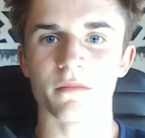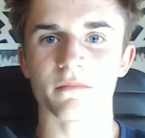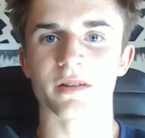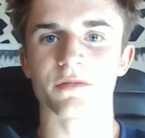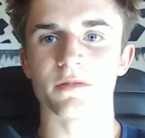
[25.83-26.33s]

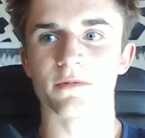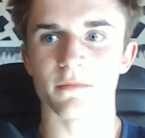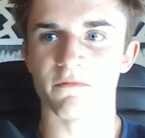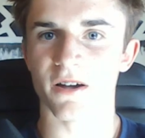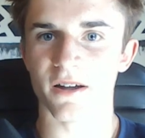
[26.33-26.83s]
We give you
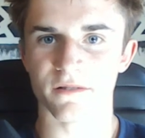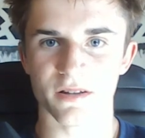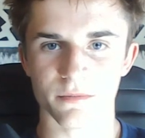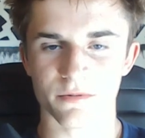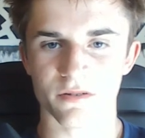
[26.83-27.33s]
some fire
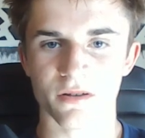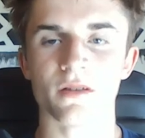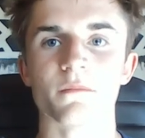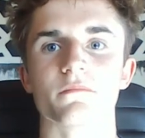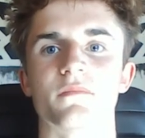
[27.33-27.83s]
tips.
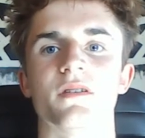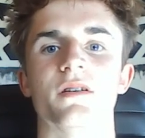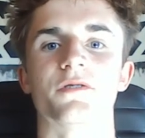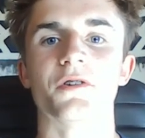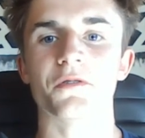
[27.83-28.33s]

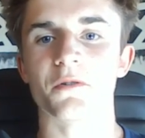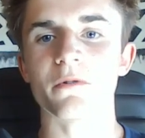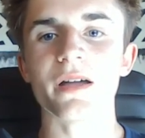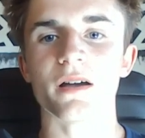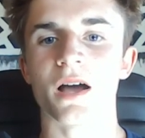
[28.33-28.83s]
So the way